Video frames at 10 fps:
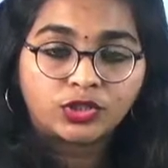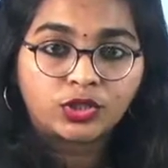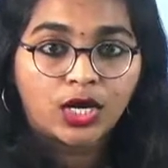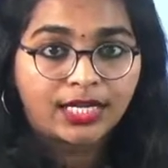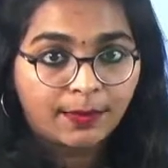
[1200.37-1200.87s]

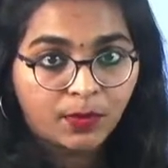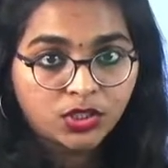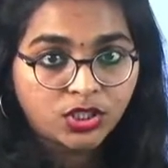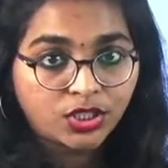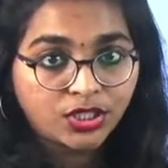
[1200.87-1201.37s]
called
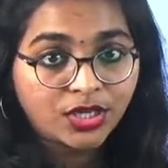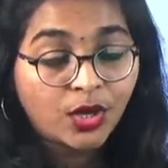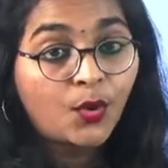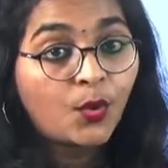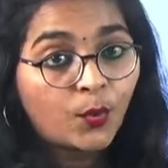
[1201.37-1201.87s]
deposition,
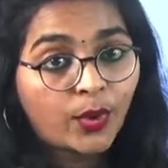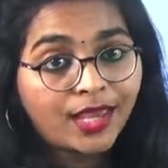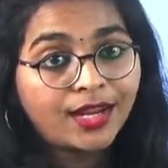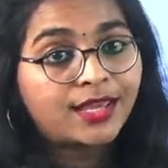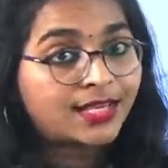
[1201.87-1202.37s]
where
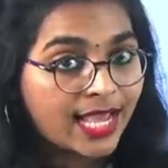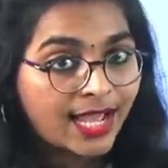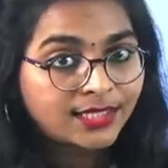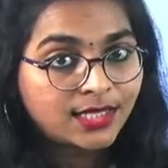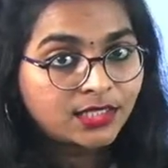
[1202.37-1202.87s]

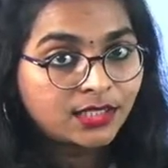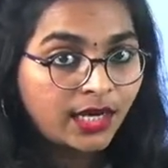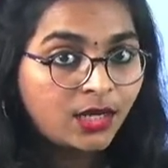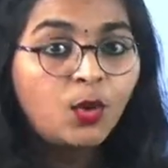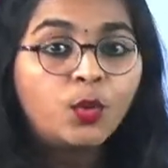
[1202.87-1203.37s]
gaseous state
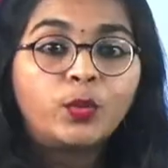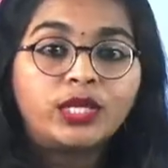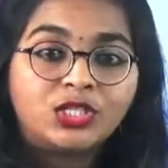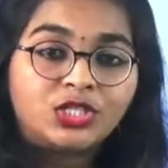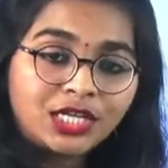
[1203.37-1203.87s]

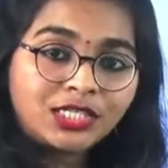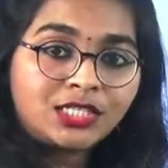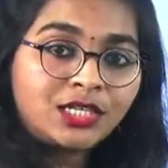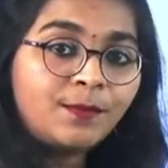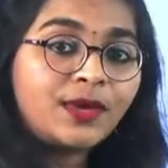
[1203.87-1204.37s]
will
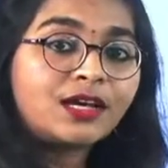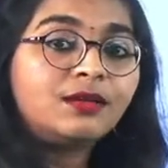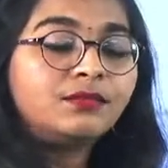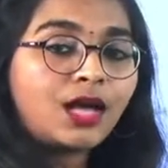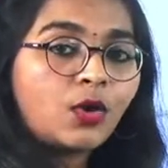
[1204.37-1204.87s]
just
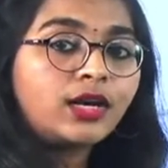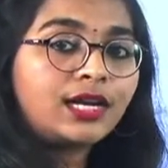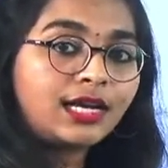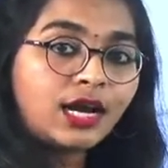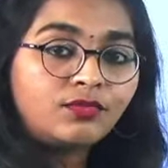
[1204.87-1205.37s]
become, or it
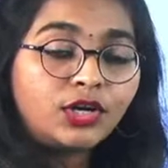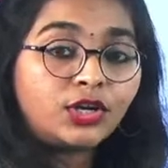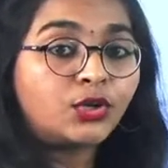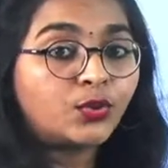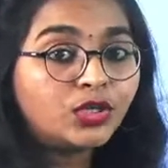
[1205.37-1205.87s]
will convert
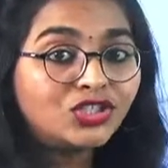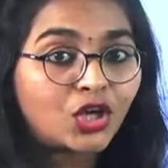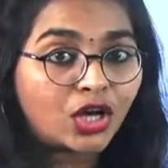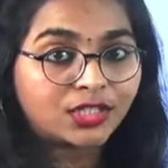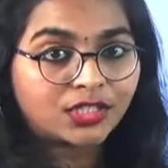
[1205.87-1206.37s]
into a
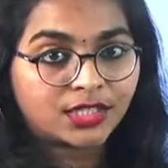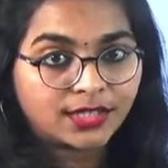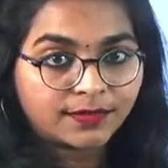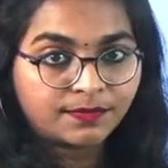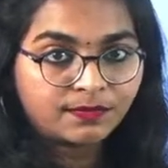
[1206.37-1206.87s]
solid
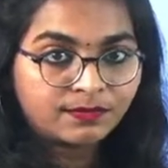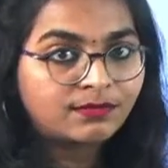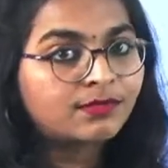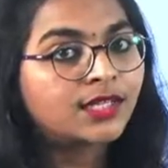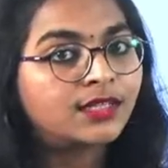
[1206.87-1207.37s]
state.
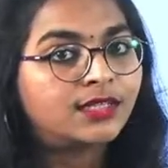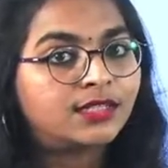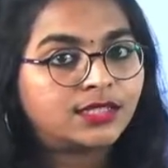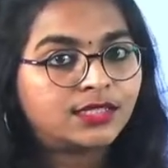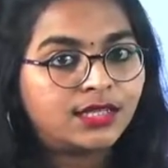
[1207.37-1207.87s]
Is
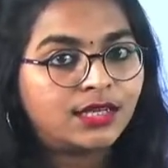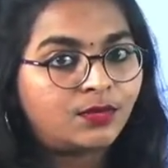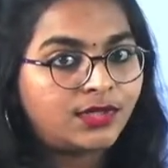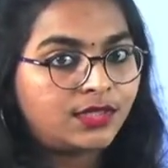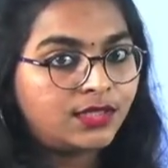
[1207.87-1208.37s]
this clear
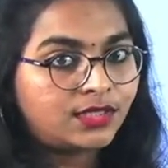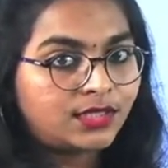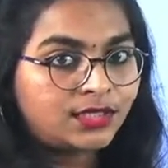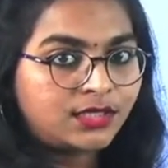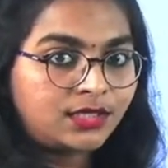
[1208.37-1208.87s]
with
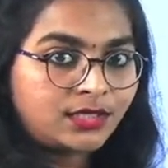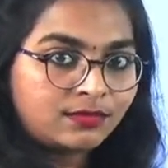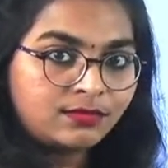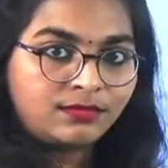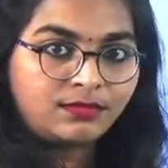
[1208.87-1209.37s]
this?
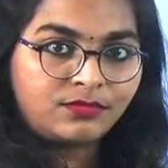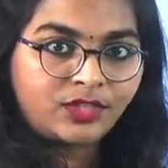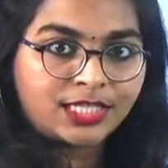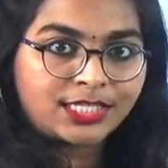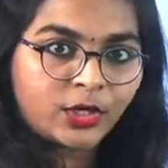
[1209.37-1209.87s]
with
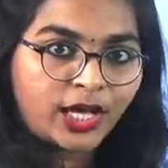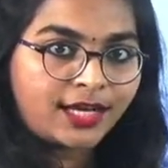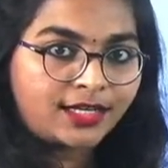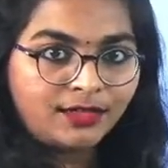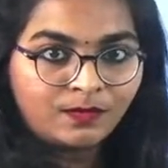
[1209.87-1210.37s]
this triangle,